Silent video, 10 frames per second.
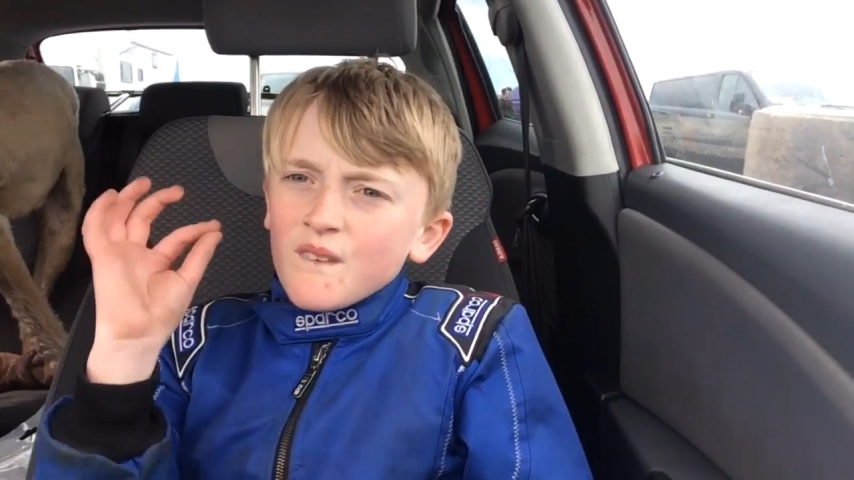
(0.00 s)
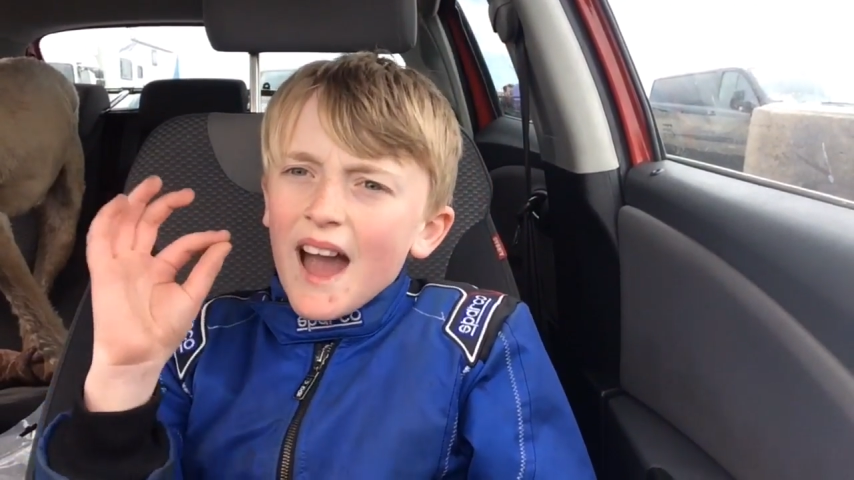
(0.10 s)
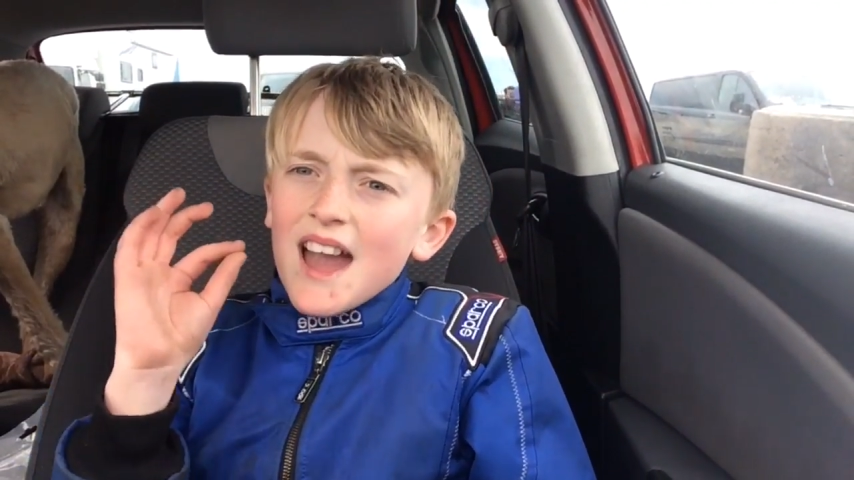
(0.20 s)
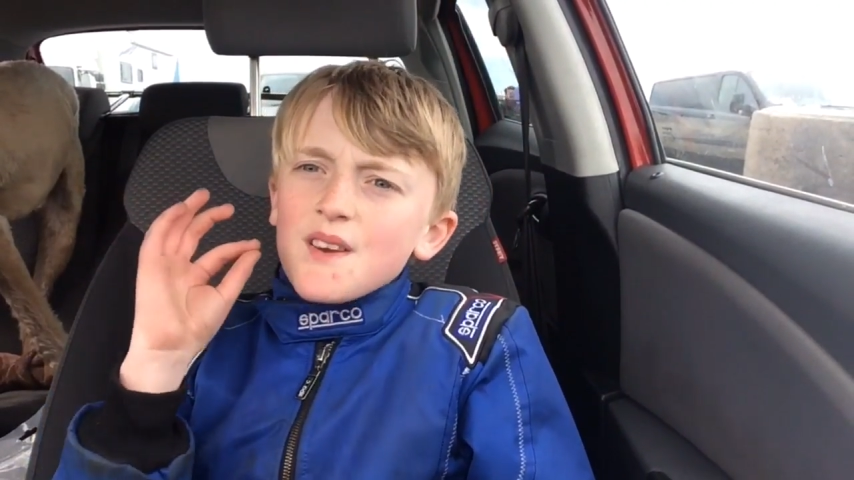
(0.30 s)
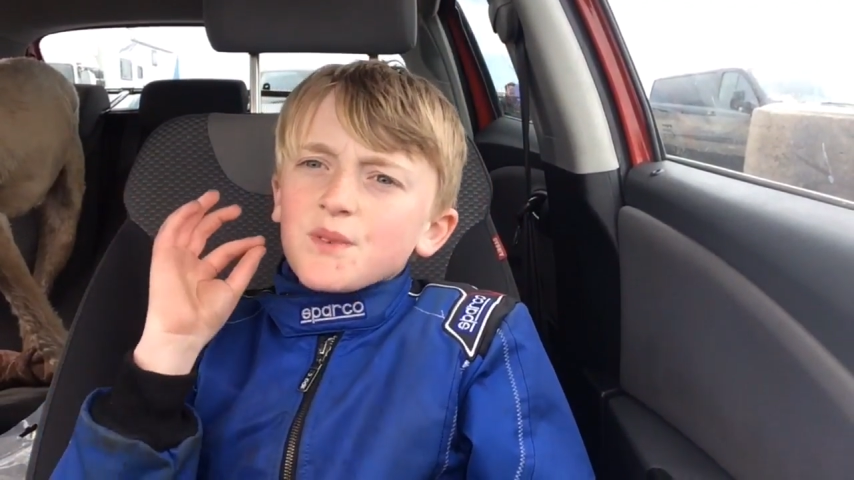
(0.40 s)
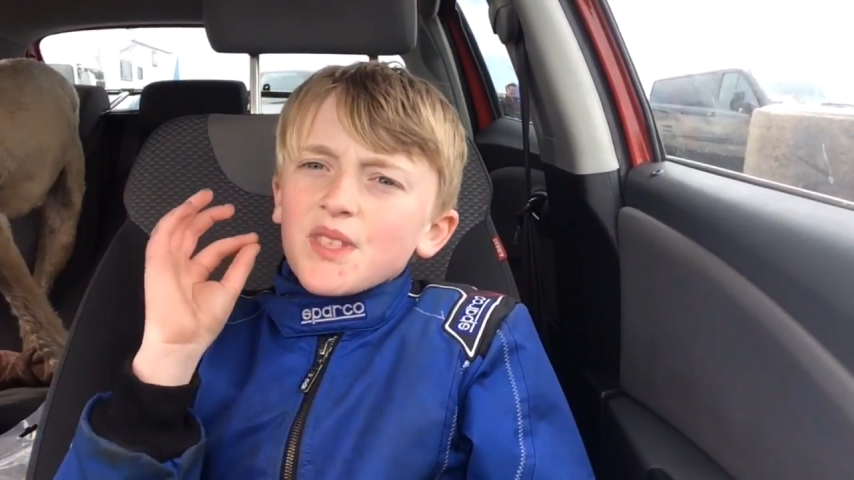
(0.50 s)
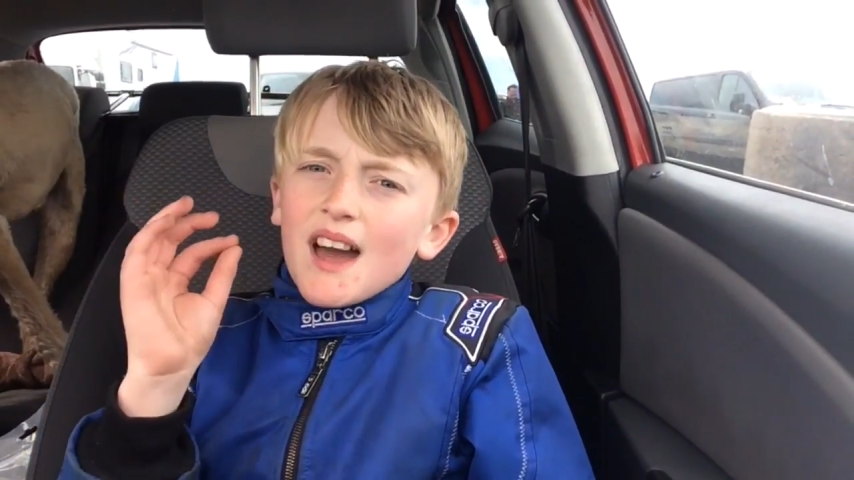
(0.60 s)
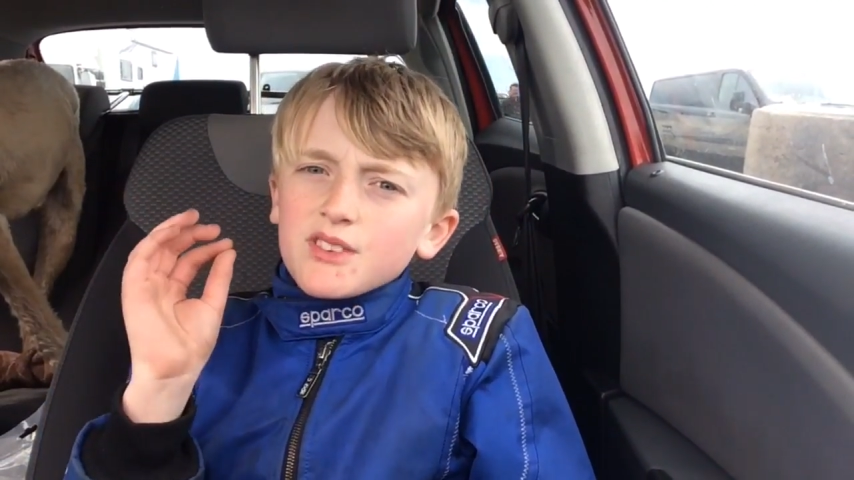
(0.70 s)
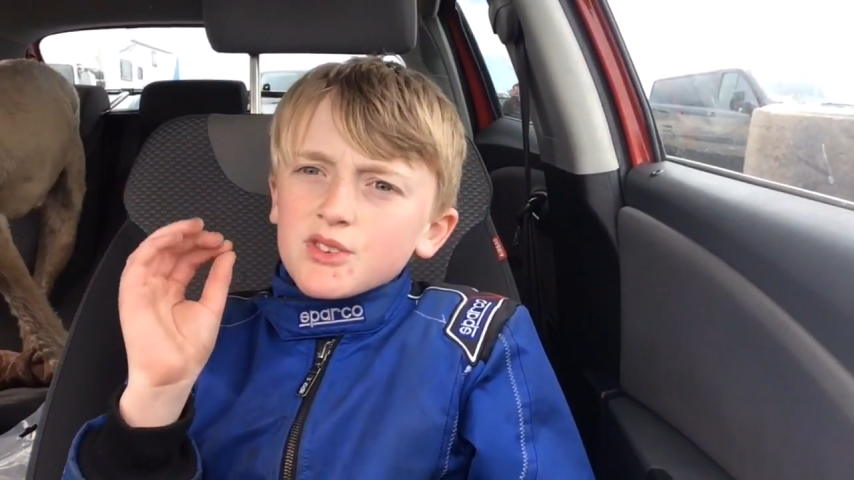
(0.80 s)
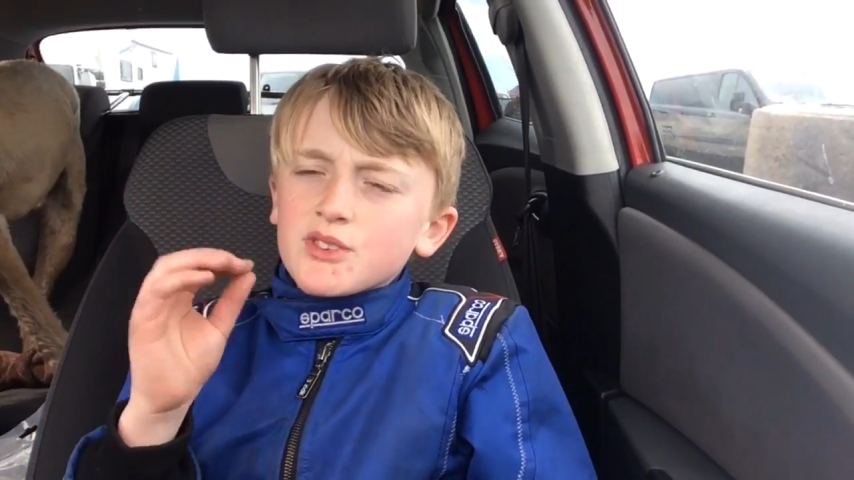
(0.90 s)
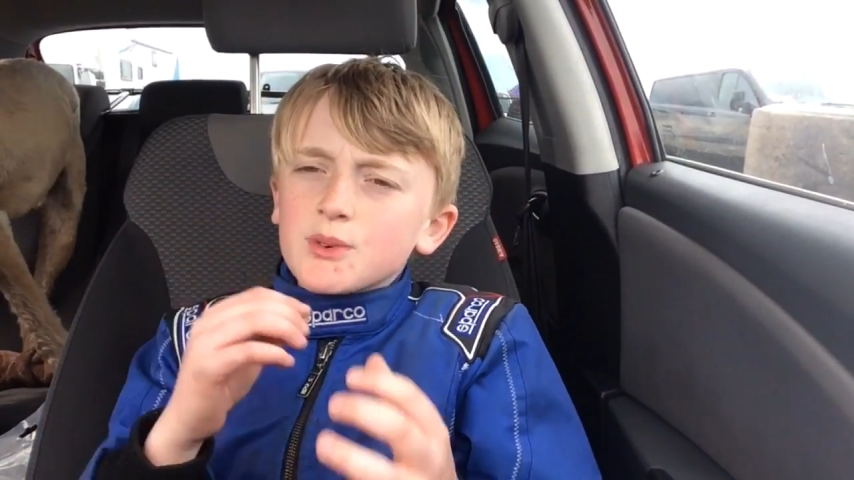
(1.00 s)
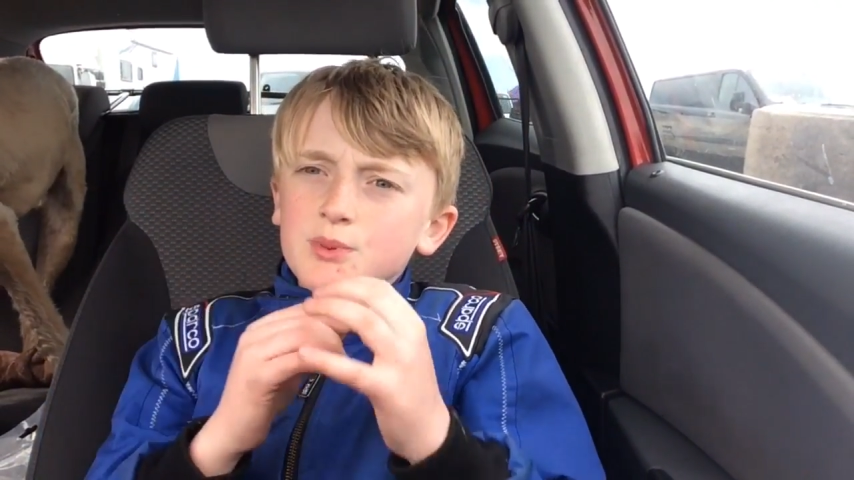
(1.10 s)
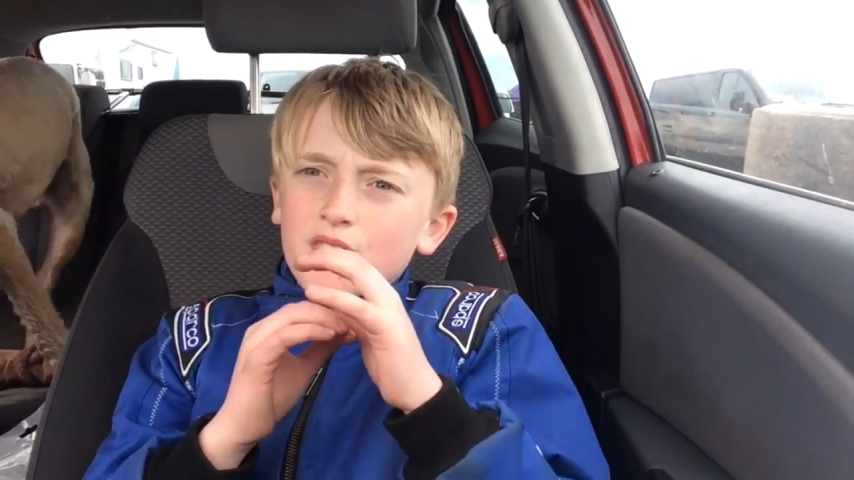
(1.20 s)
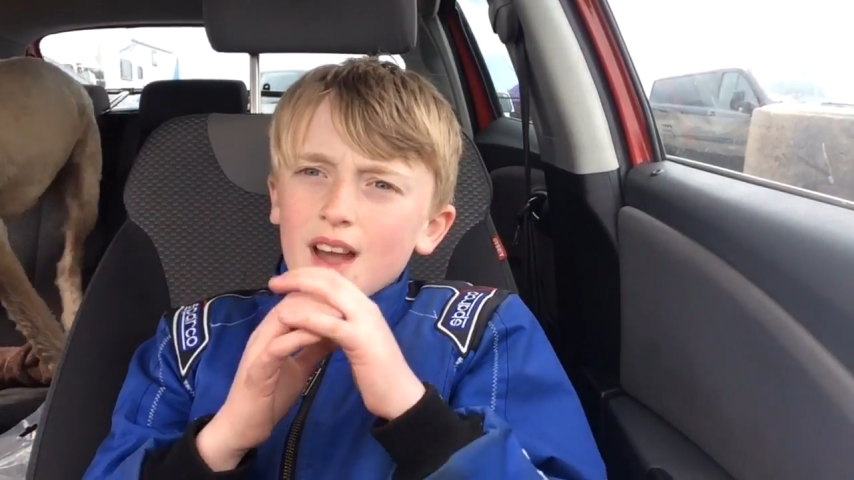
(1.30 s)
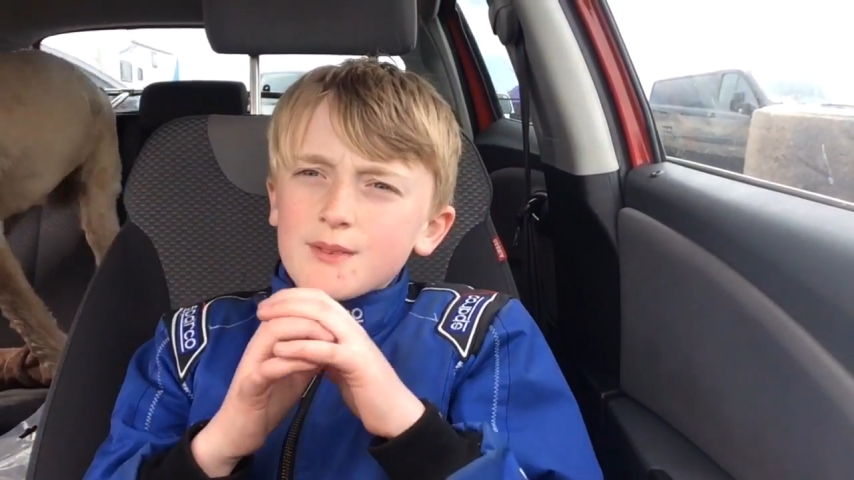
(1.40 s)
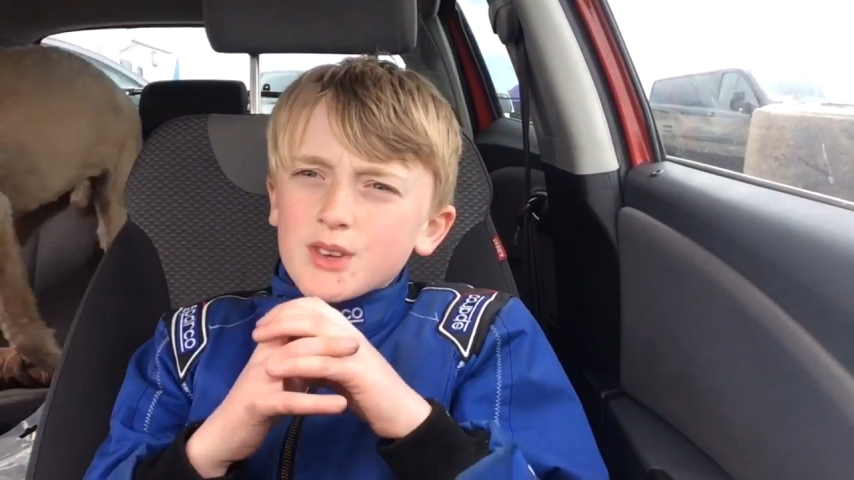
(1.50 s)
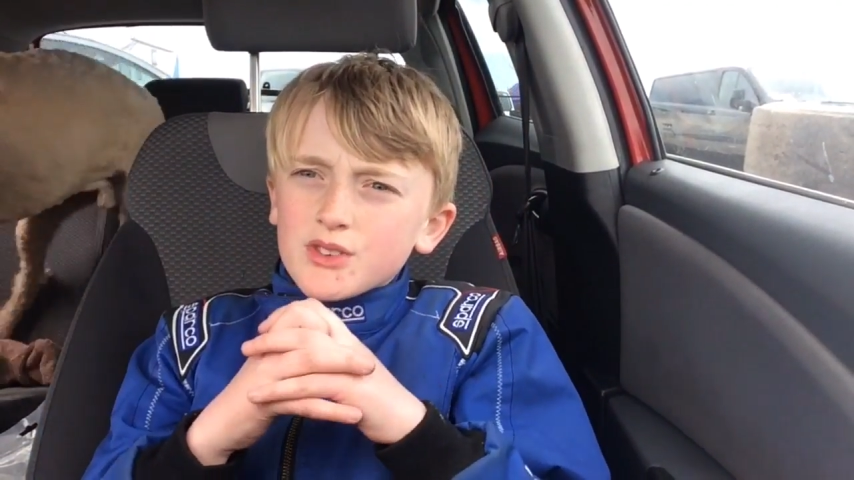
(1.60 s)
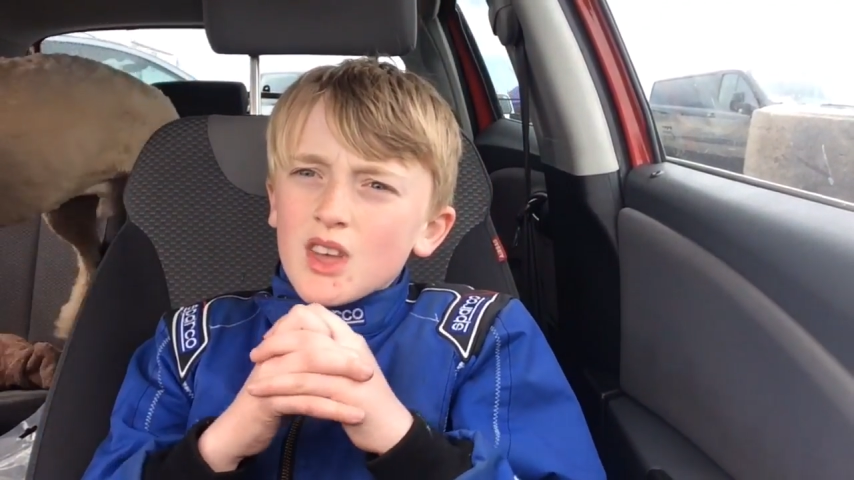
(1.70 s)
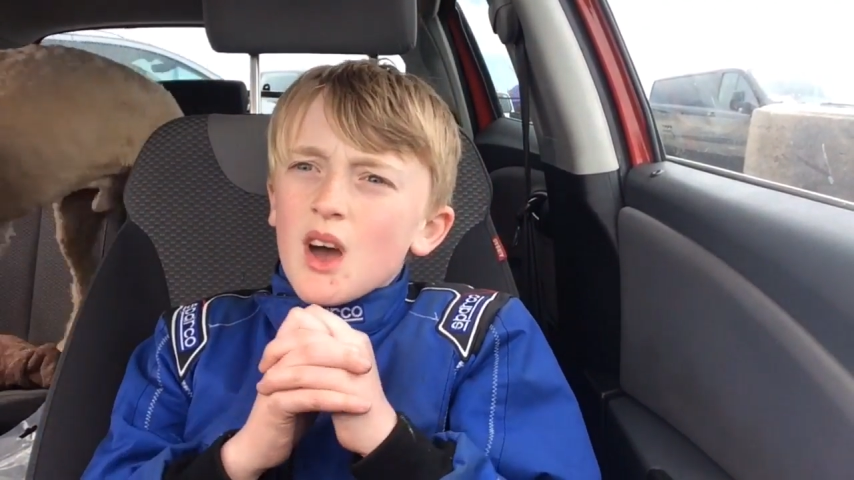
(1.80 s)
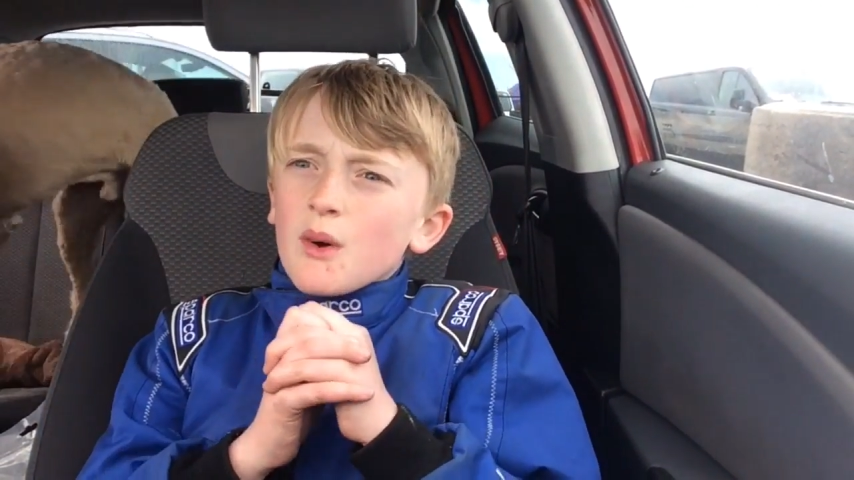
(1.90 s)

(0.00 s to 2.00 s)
five thousand subscribers.